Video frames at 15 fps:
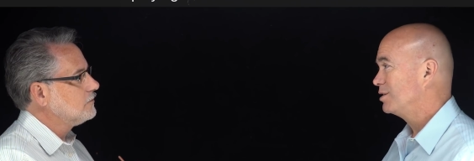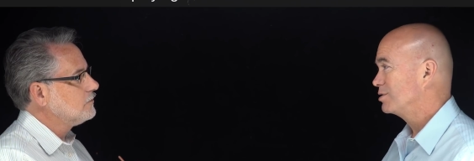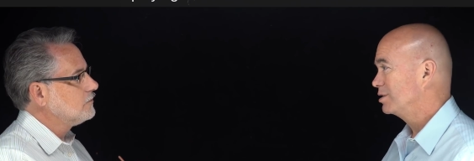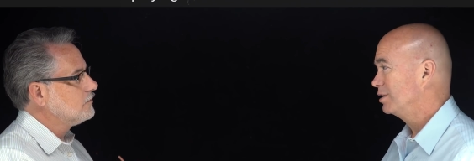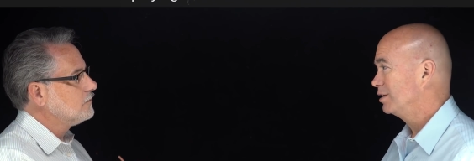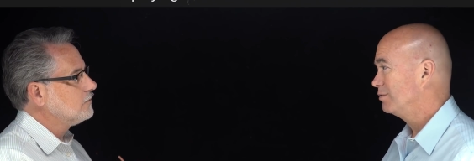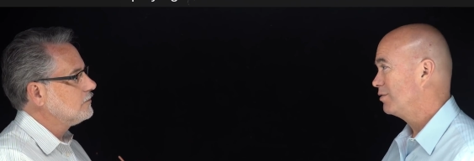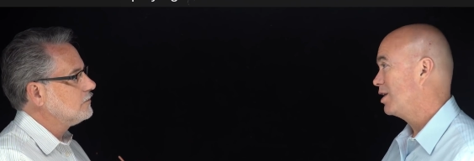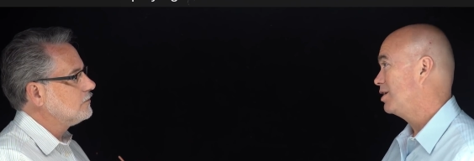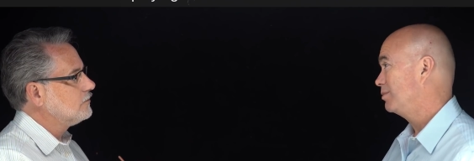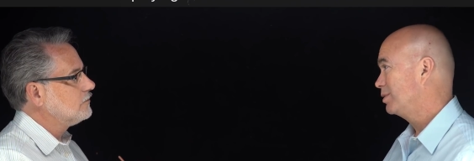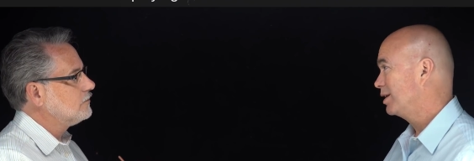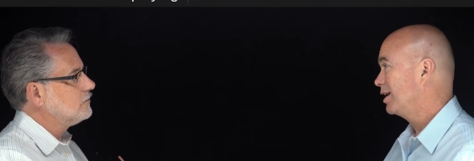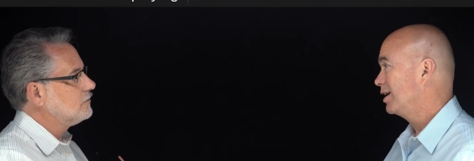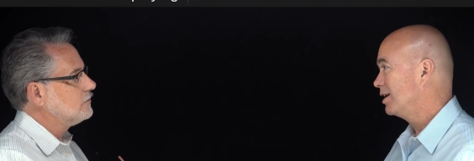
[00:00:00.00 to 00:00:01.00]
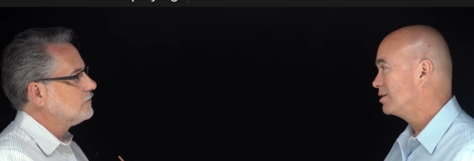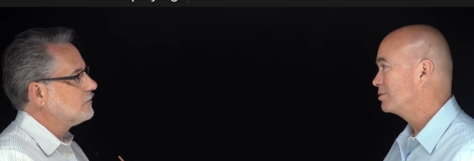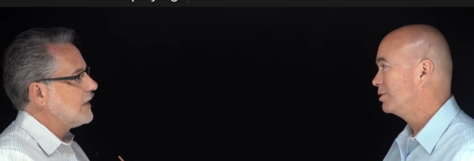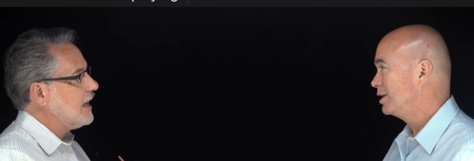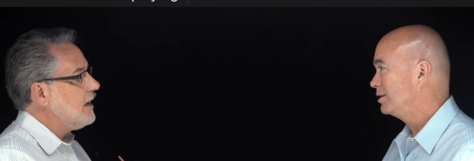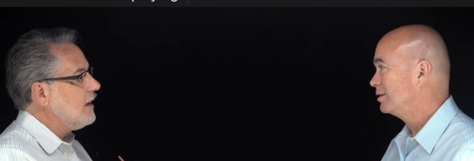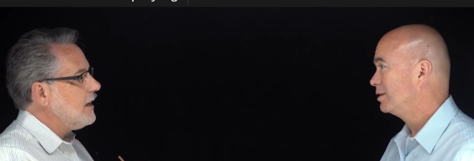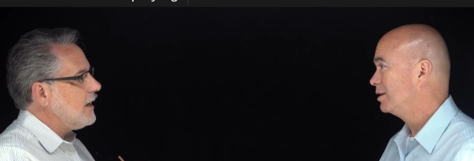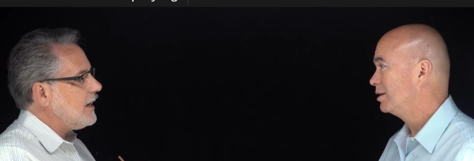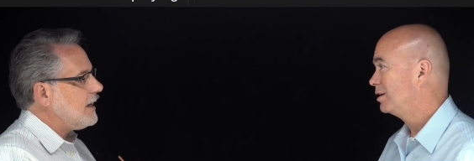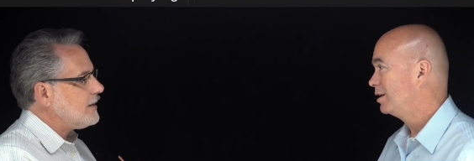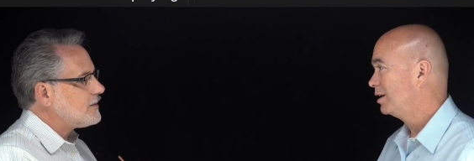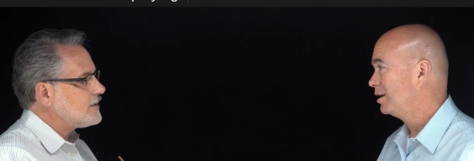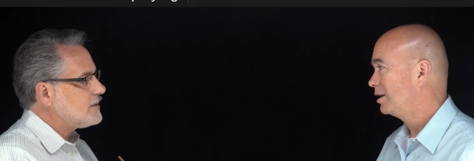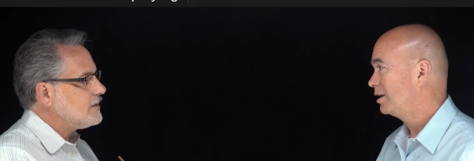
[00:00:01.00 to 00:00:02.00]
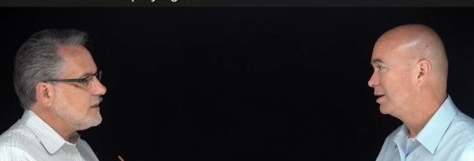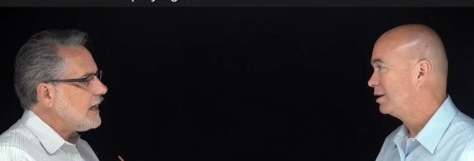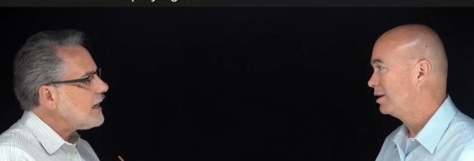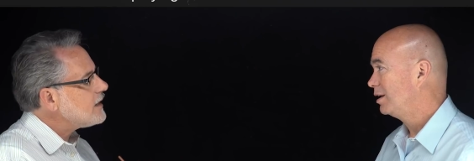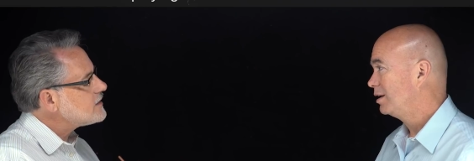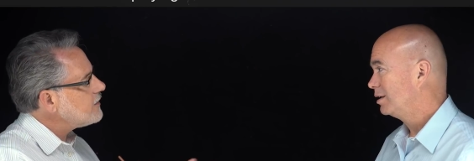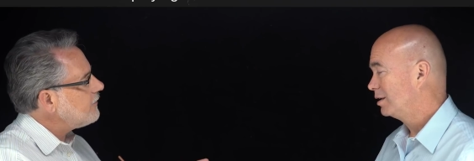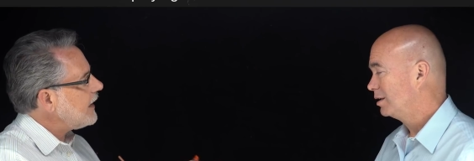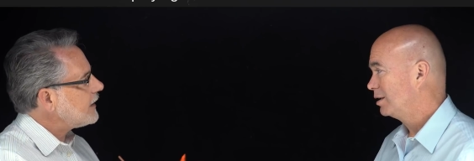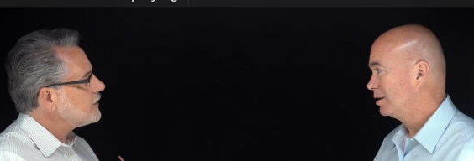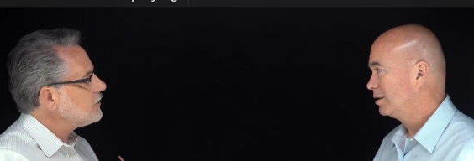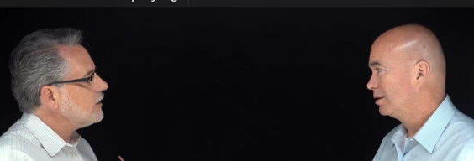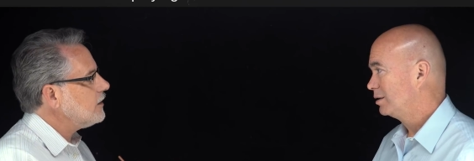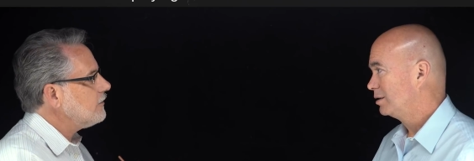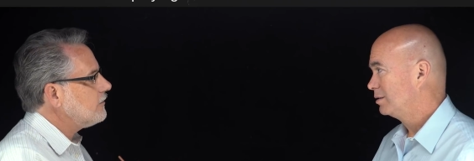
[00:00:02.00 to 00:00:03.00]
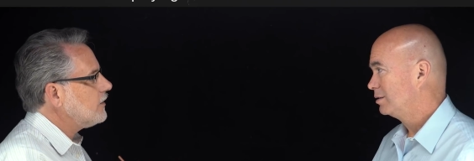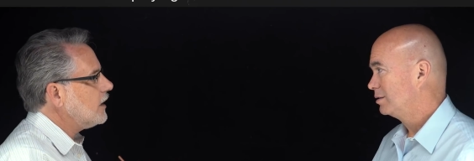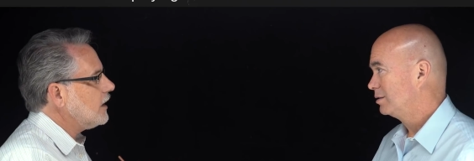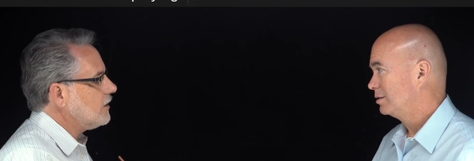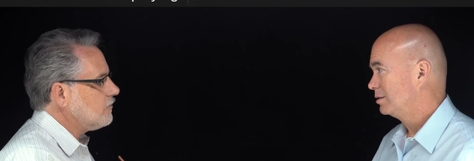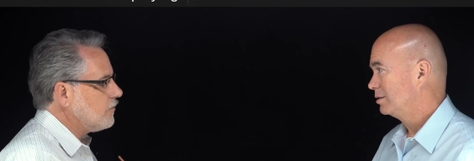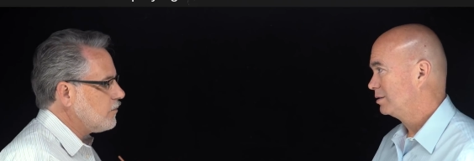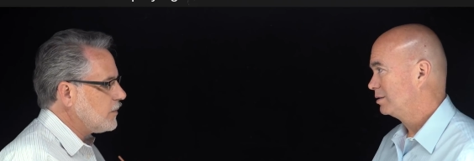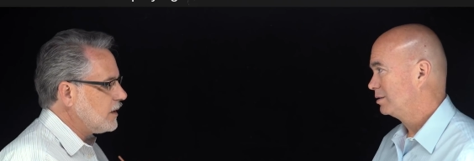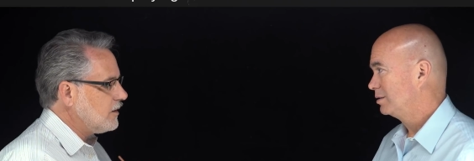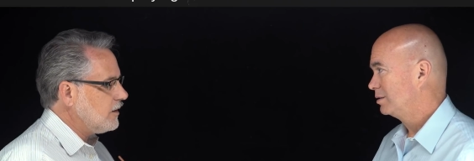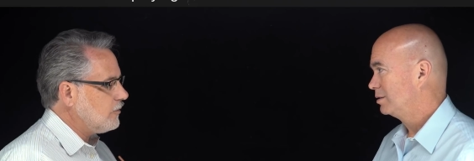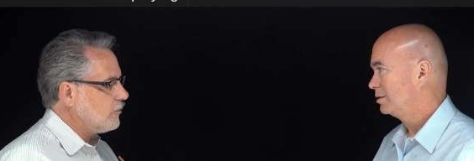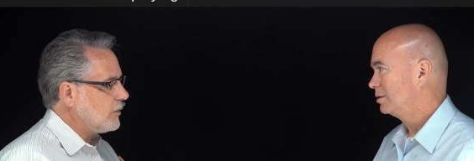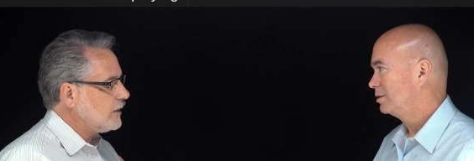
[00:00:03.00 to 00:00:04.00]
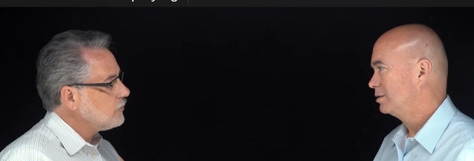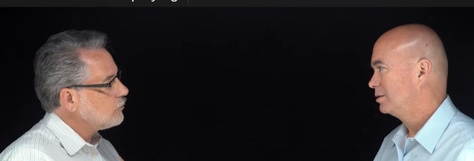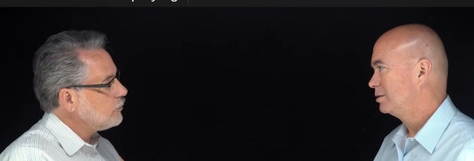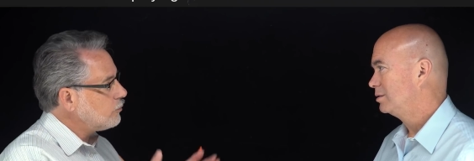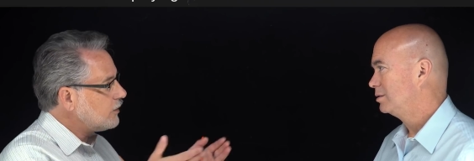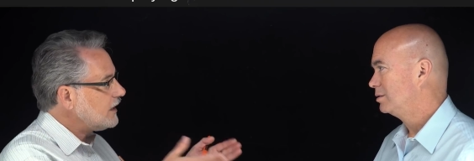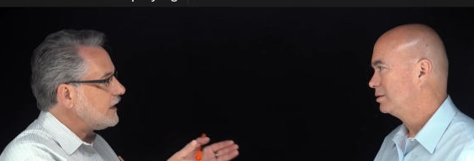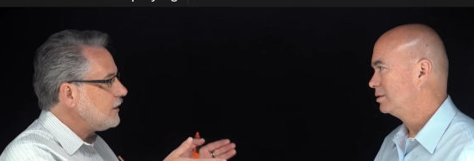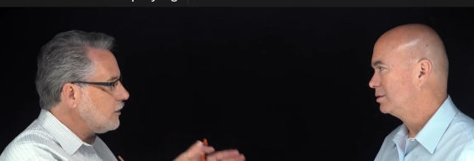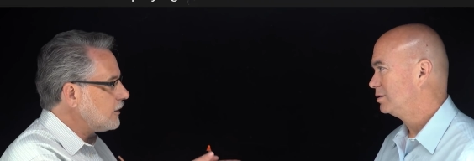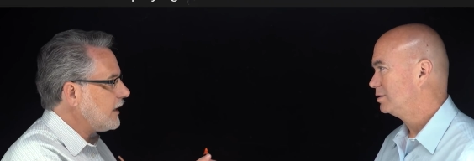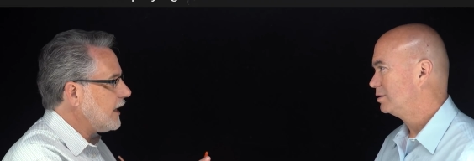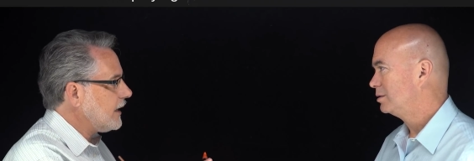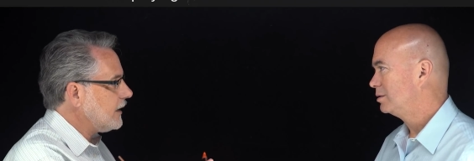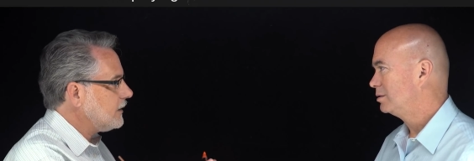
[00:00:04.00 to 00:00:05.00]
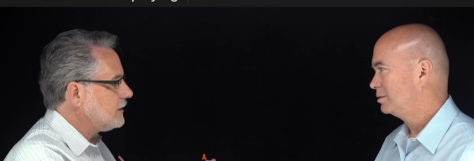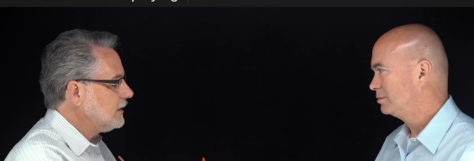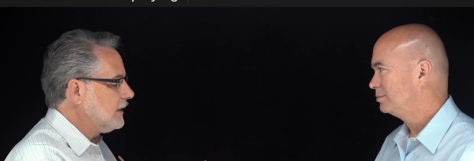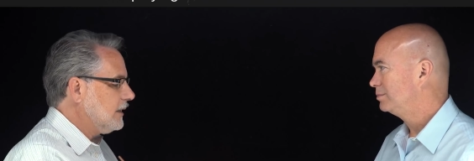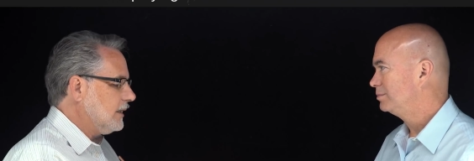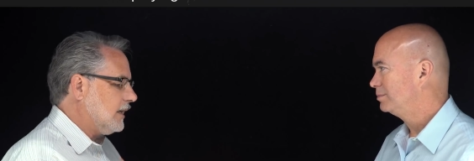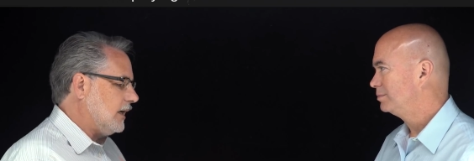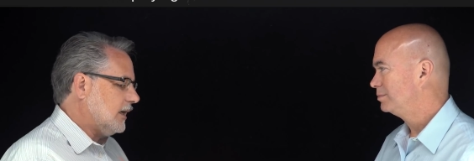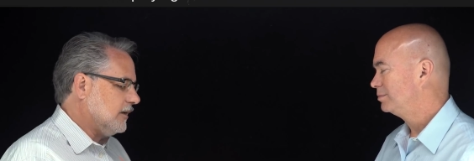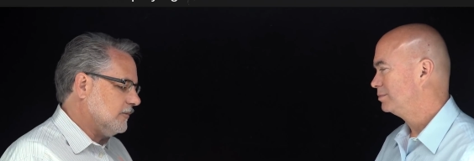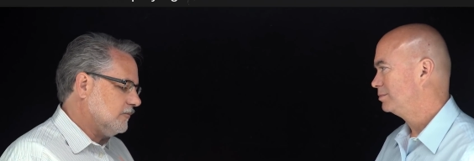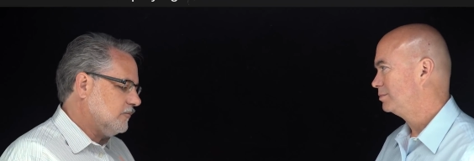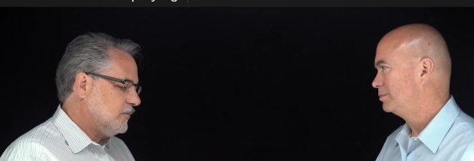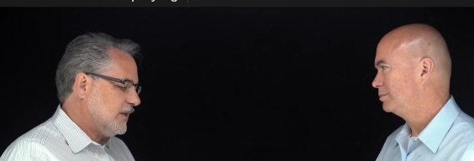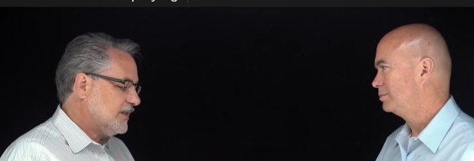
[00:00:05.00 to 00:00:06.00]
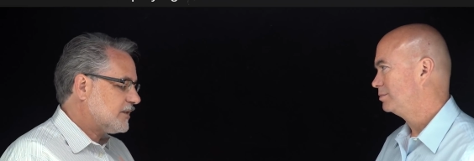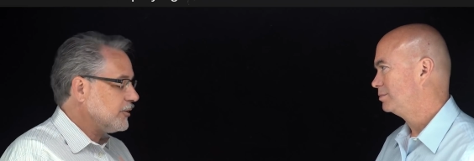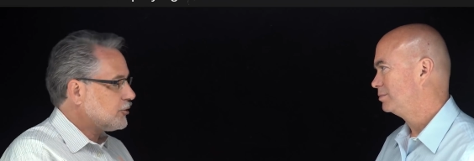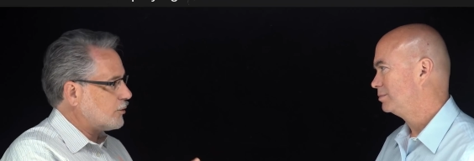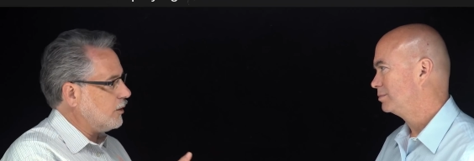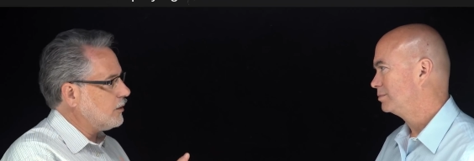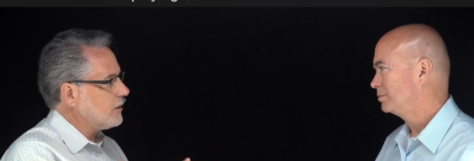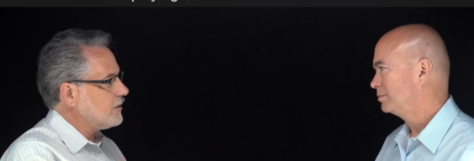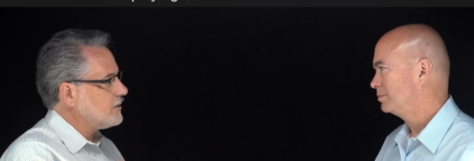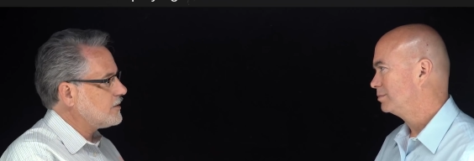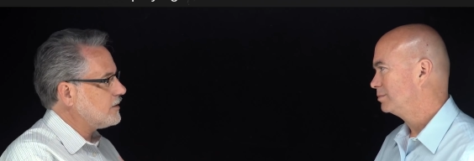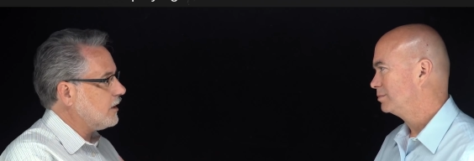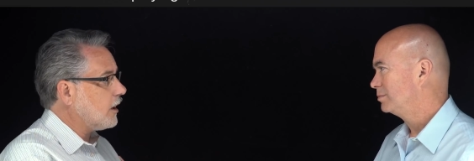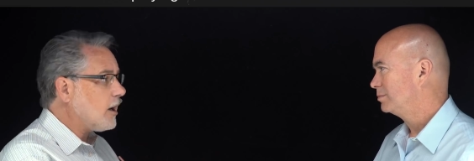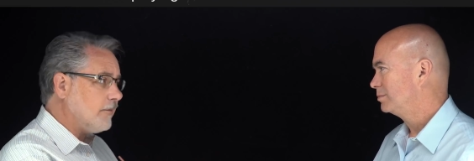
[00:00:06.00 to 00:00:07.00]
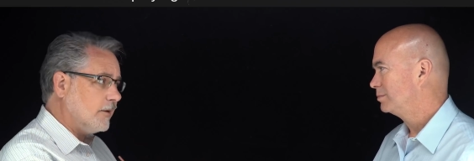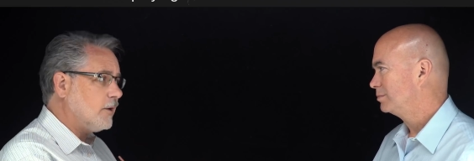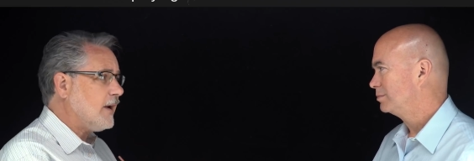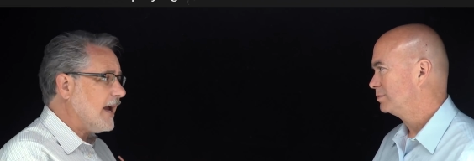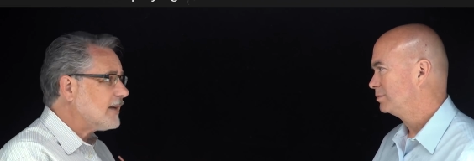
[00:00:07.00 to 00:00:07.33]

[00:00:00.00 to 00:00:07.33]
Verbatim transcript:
Speaker 1: else in the environment, I guess, right?
Speaker 2: It's, yeah, it's a factor of, um, if we really look at it, mm -hmm. um, these controllers often are